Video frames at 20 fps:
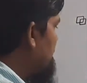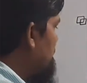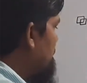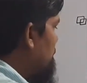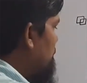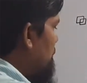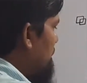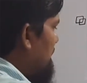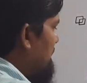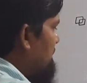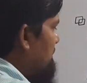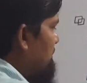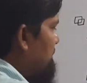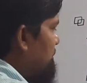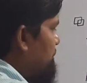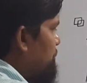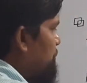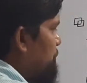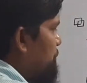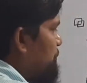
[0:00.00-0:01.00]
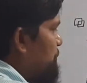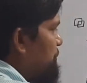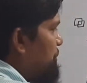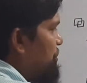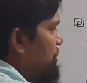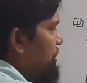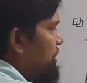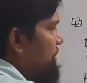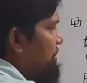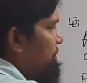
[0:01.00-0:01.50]
1, 2,
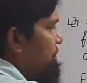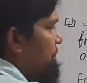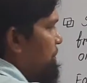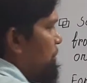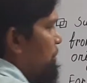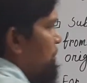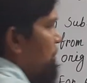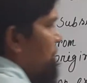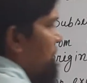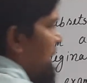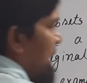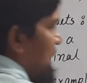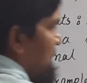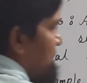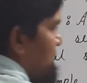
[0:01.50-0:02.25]
3, 4, 5,